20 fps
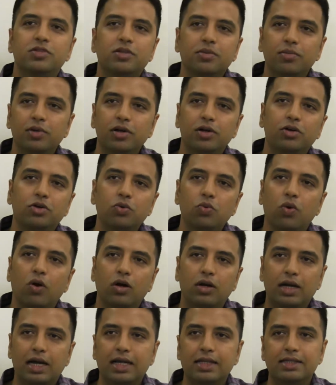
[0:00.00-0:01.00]
similar to
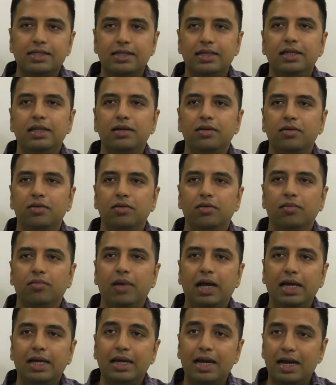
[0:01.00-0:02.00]
what I had seen
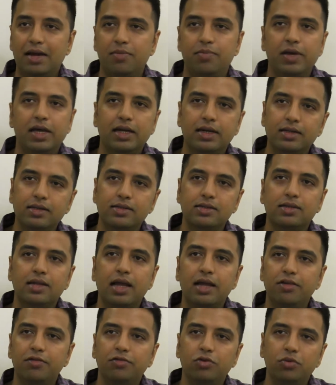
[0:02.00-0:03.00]
my grandparents'
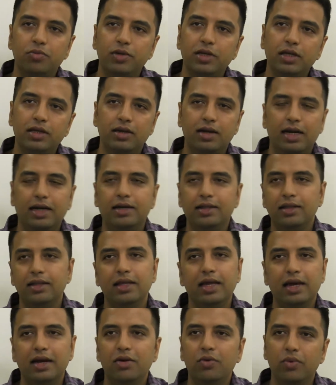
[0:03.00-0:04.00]
life to be right in
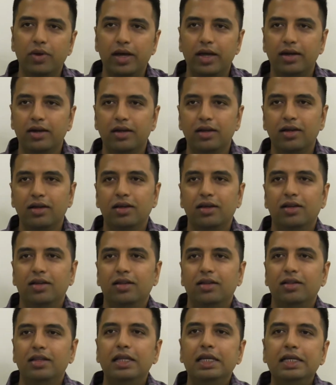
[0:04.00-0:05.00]
the end, where
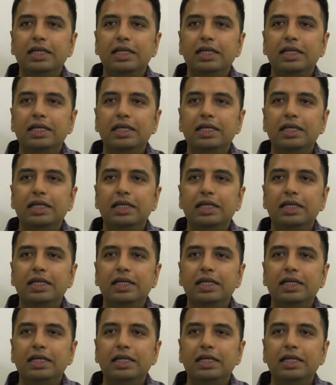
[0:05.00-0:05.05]
they